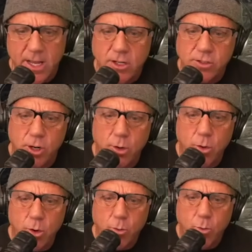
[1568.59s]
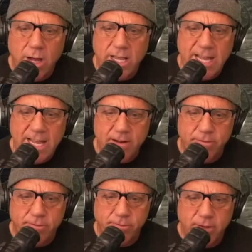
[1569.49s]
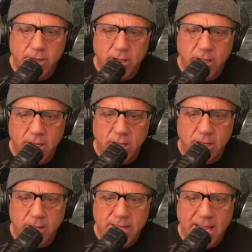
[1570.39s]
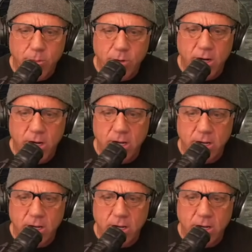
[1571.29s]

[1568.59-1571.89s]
So, what if they were